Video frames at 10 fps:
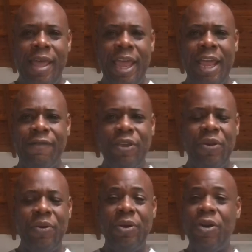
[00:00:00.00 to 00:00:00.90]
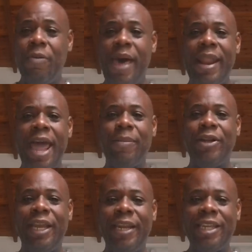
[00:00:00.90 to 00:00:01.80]
And if you know about
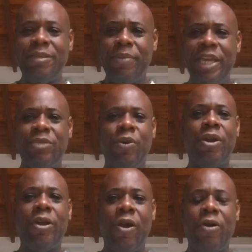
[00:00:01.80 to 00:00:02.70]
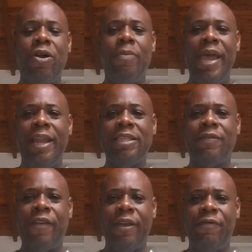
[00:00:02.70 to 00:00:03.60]
Aberdeen, that's the place where Kurt Cobain
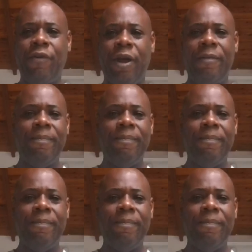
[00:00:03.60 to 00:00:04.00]
is from.